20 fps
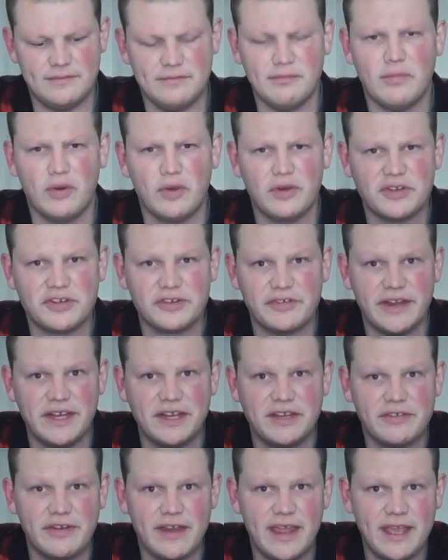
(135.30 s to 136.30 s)
more train
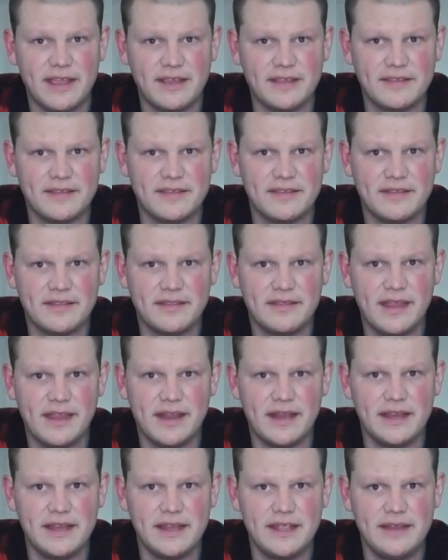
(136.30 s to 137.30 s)
tracks that
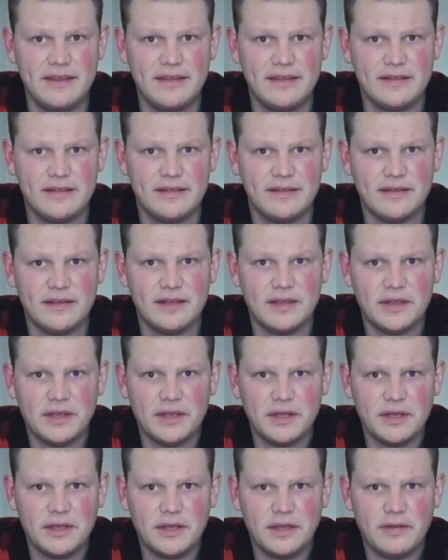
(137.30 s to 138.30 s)
I need
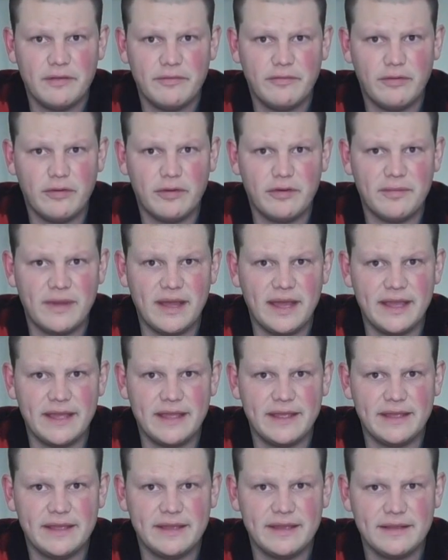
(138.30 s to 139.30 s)
for
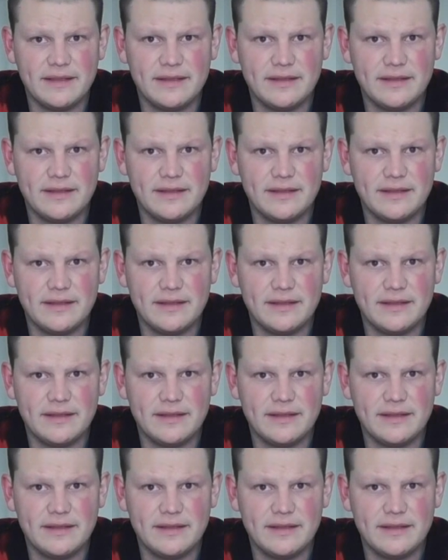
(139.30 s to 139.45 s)
my